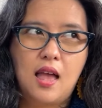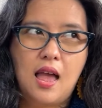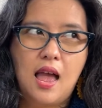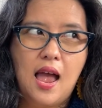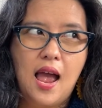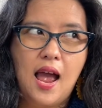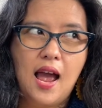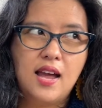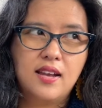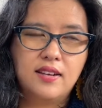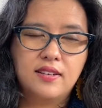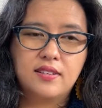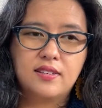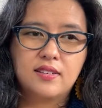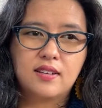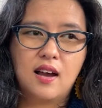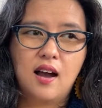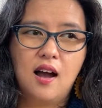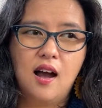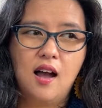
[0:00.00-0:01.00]
and
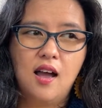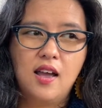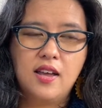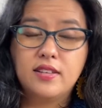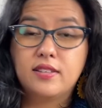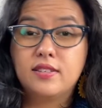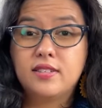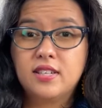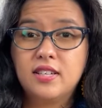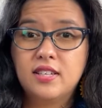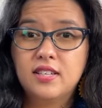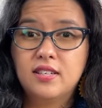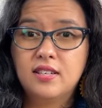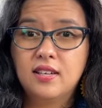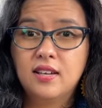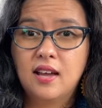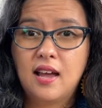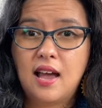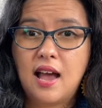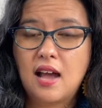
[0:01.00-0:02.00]
I did
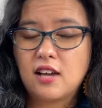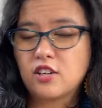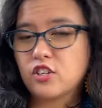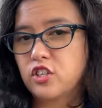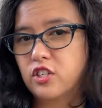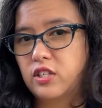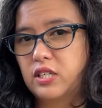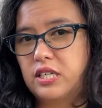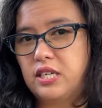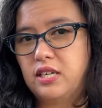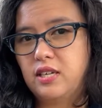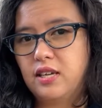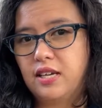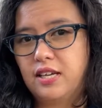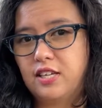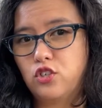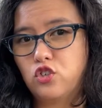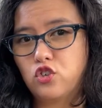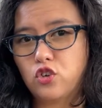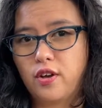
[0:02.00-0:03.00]
actually
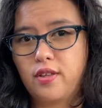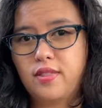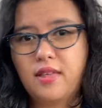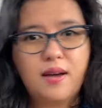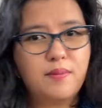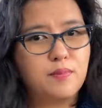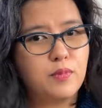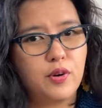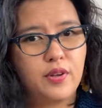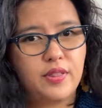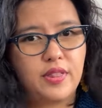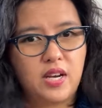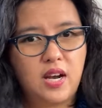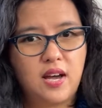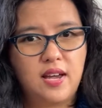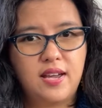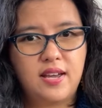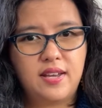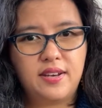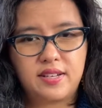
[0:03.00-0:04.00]
enjoy that more than I
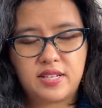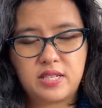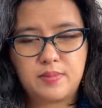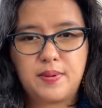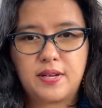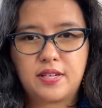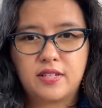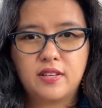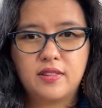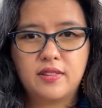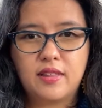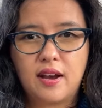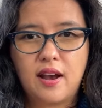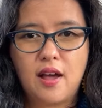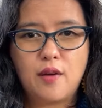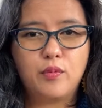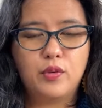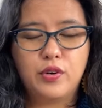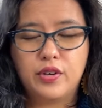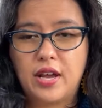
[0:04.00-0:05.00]
had expected that I
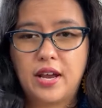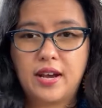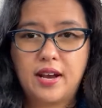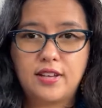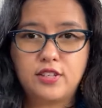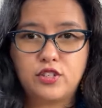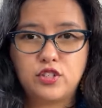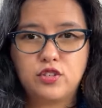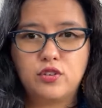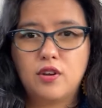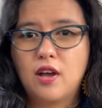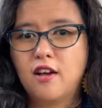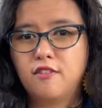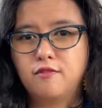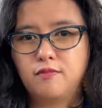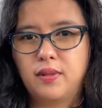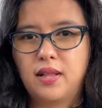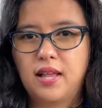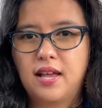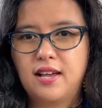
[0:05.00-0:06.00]
would. And I do have
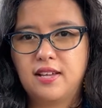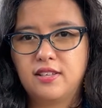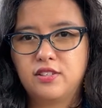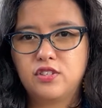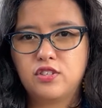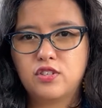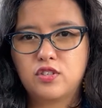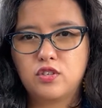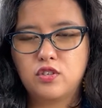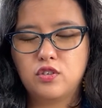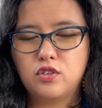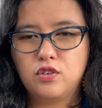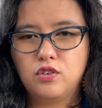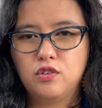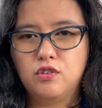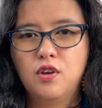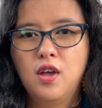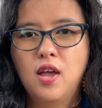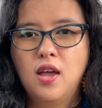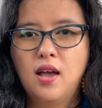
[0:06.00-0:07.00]
plans
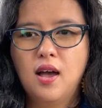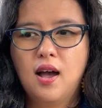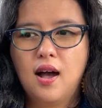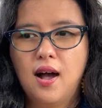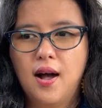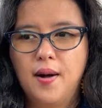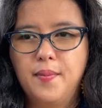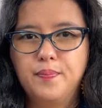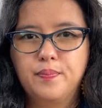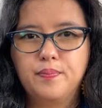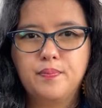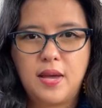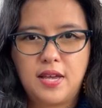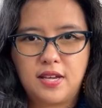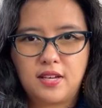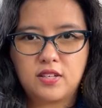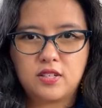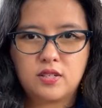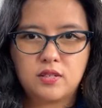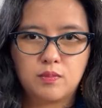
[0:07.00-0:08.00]
to make
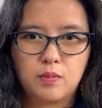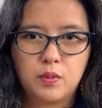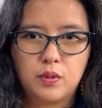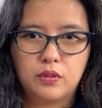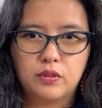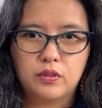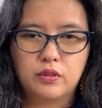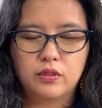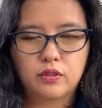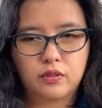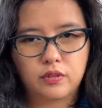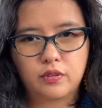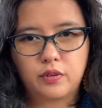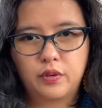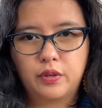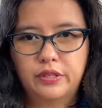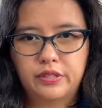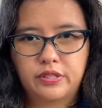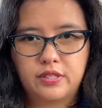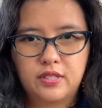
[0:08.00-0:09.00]
a small
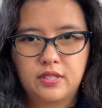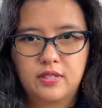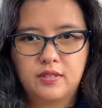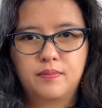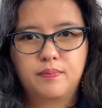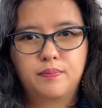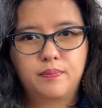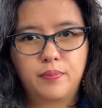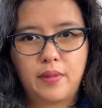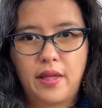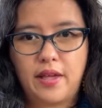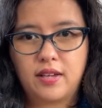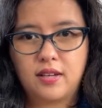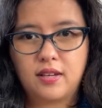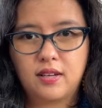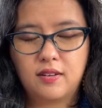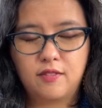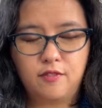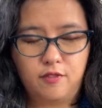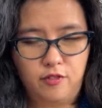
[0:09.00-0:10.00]
quilted
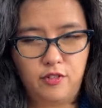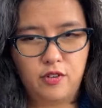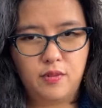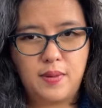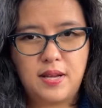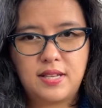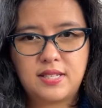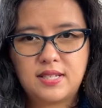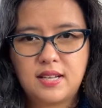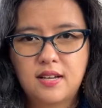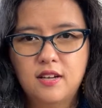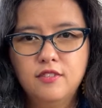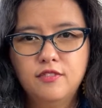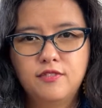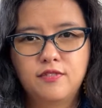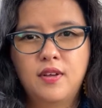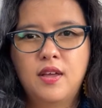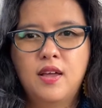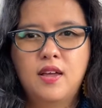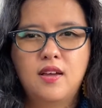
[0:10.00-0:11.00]
blanket for
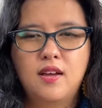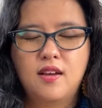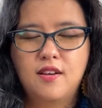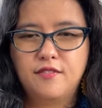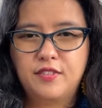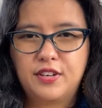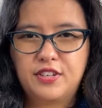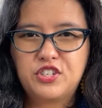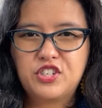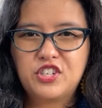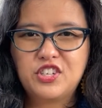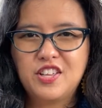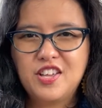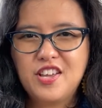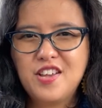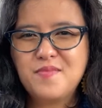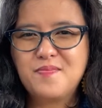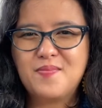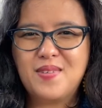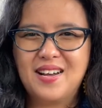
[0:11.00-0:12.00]
myself
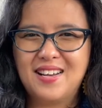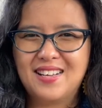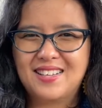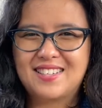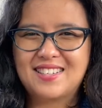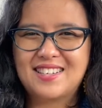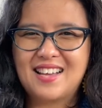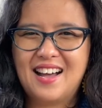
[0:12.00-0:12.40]
eventually, but